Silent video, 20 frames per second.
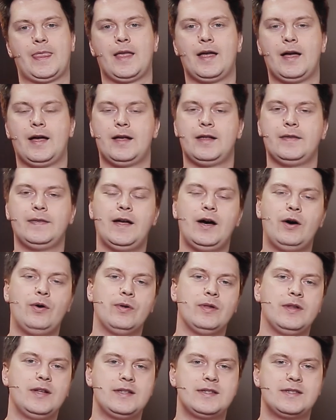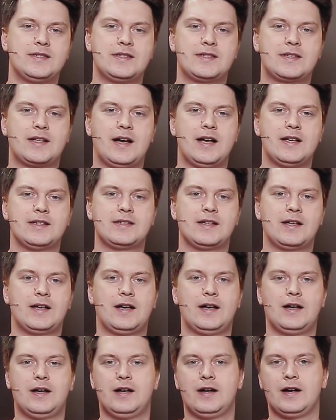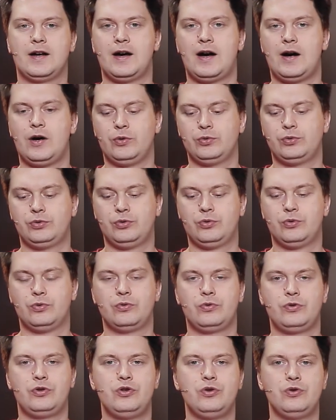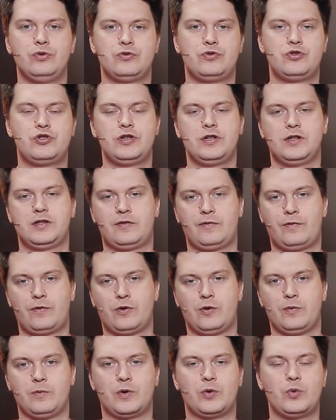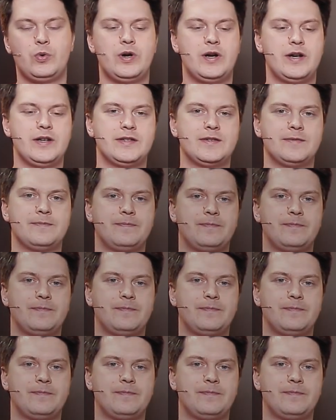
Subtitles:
now let's discuss how to use gist from queries.